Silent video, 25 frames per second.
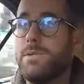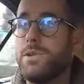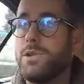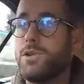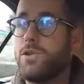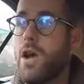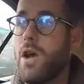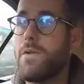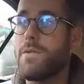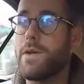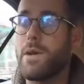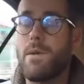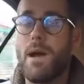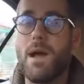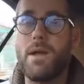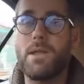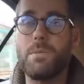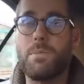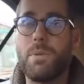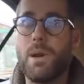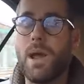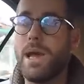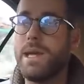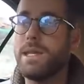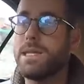Driving around the
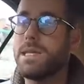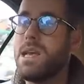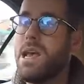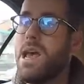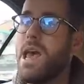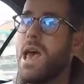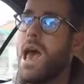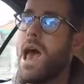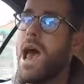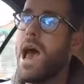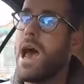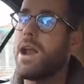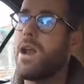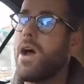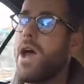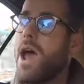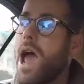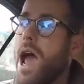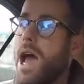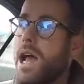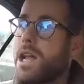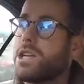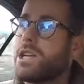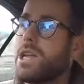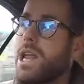place, and I
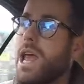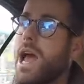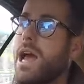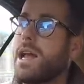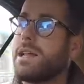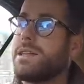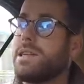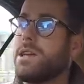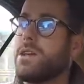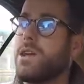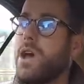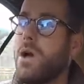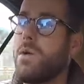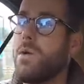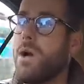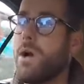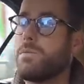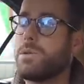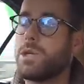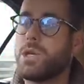actually had to go up